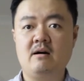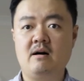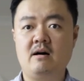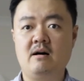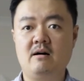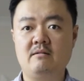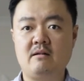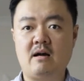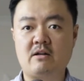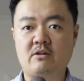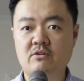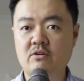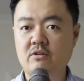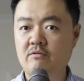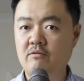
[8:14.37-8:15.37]
Um, I
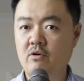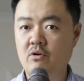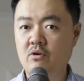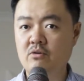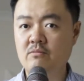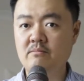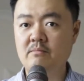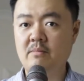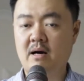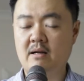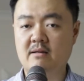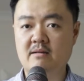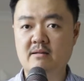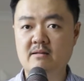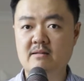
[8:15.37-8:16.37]
don't know the volume, but
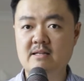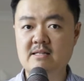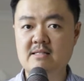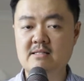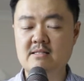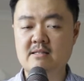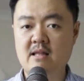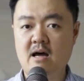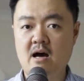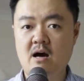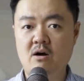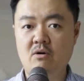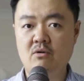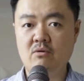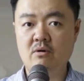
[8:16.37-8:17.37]
this
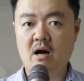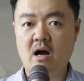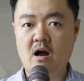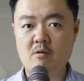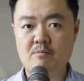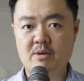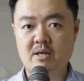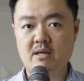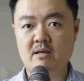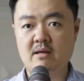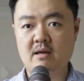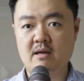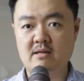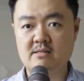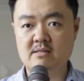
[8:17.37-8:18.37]
now RP
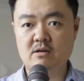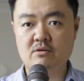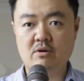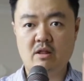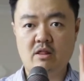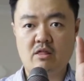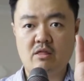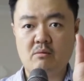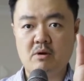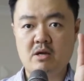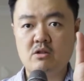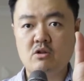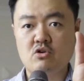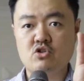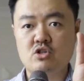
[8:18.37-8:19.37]
is only three
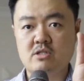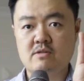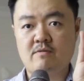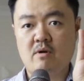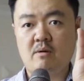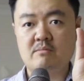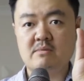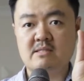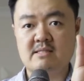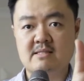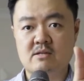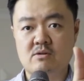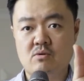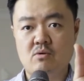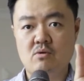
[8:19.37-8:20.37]
notches from
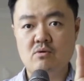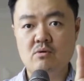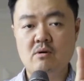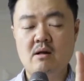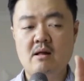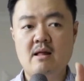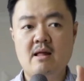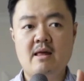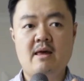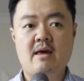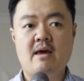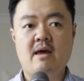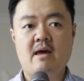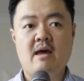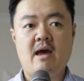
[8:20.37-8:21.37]
zero
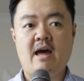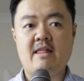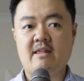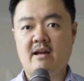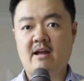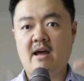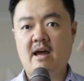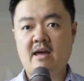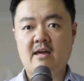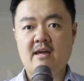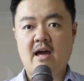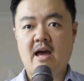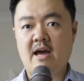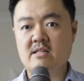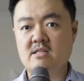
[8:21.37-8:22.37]
and the
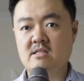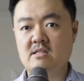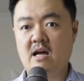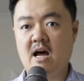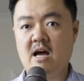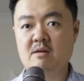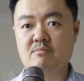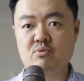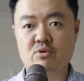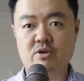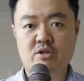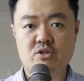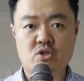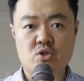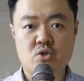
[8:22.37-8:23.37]
gain at the
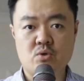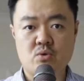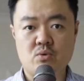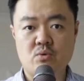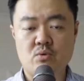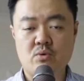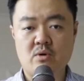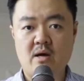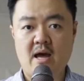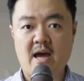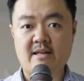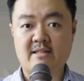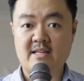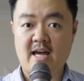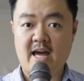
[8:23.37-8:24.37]
iPre 2
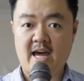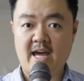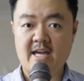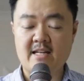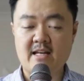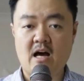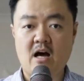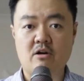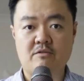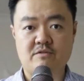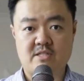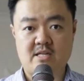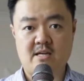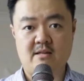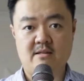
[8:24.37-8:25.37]
at 8 out
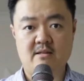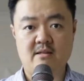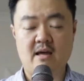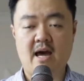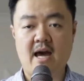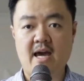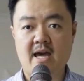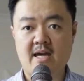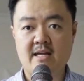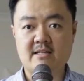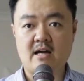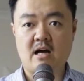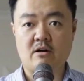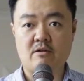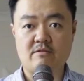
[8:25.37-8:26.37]
of 10. 8
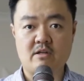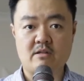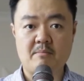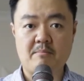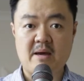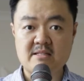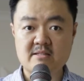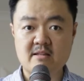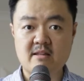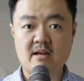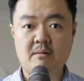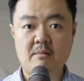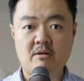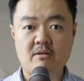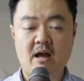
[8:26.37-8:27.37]
out of 10. The best thing
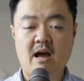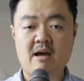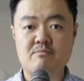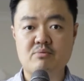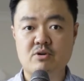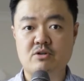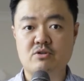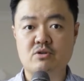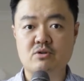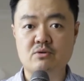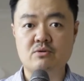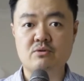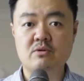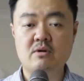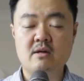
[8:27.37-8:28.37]
about the iPre
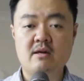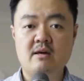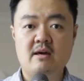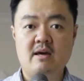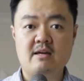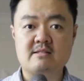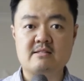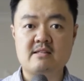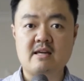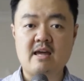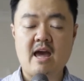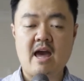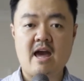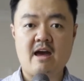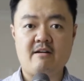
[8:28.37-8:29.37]
2 is they
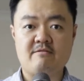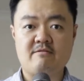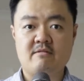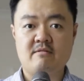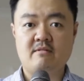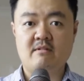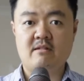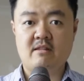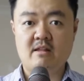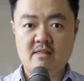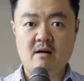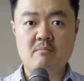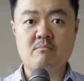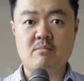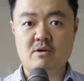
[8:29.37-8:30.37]
have the
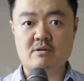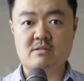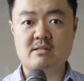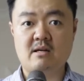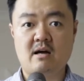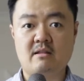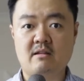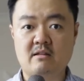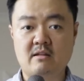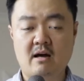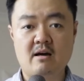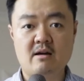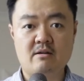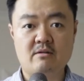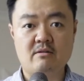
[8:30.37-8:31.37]
numbers on the
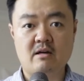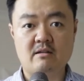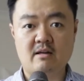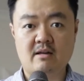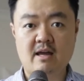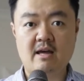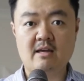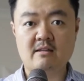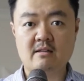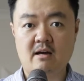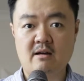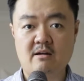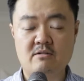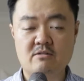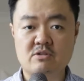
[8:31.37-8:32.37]
dial, on the gain
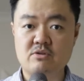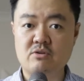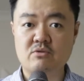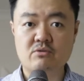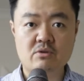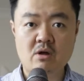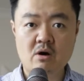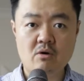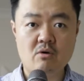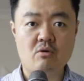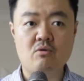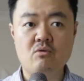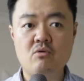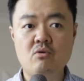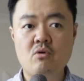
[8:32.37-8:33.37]
dial, so you
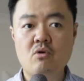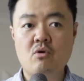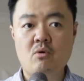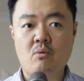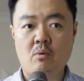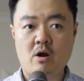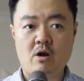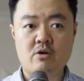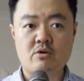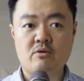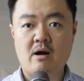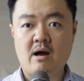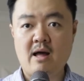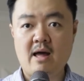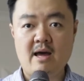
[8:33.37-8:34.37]
know where you
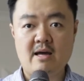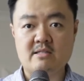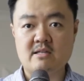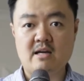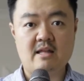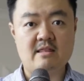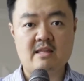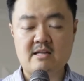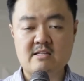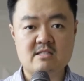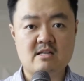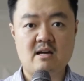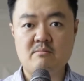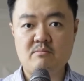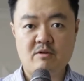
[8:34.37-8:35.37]
are at. And next
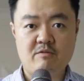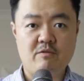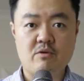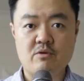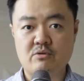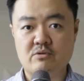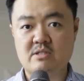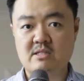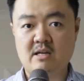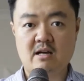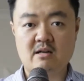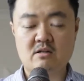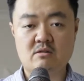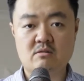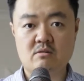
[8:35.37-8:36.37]
time before you
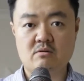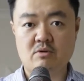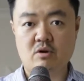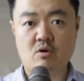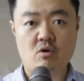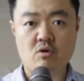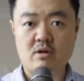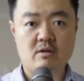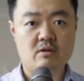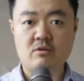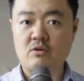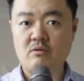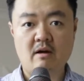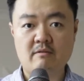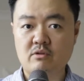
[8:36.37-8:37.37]
start recording, you
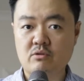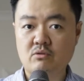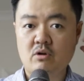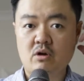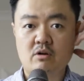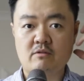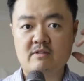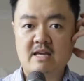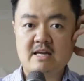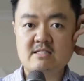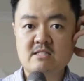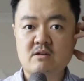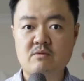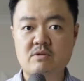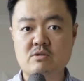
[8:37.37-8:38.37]
don't have to do a lot of
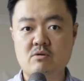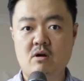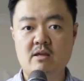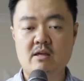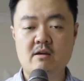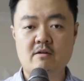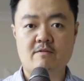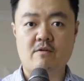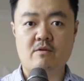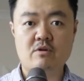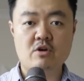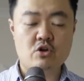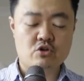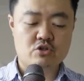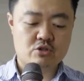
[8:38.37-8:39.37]
testing with your earphone.
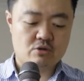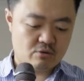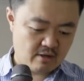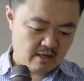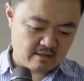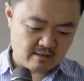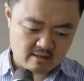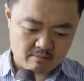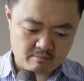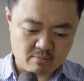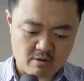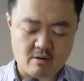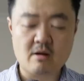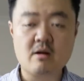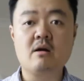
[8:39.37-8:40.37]
You should look at the
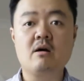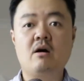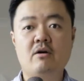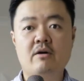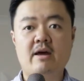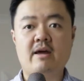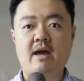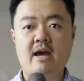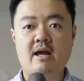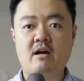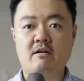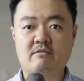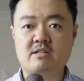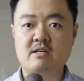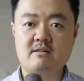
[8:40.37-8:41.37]
number. Okay, 8
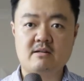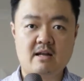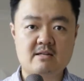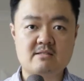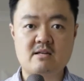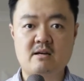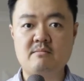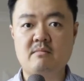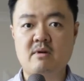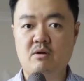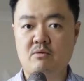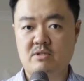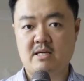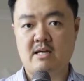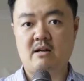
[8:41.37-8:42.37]
out of 10. Last time it
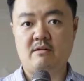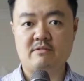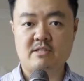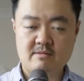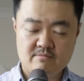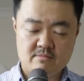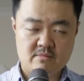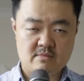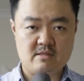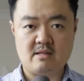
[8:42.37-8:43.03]
was 8 out of 10.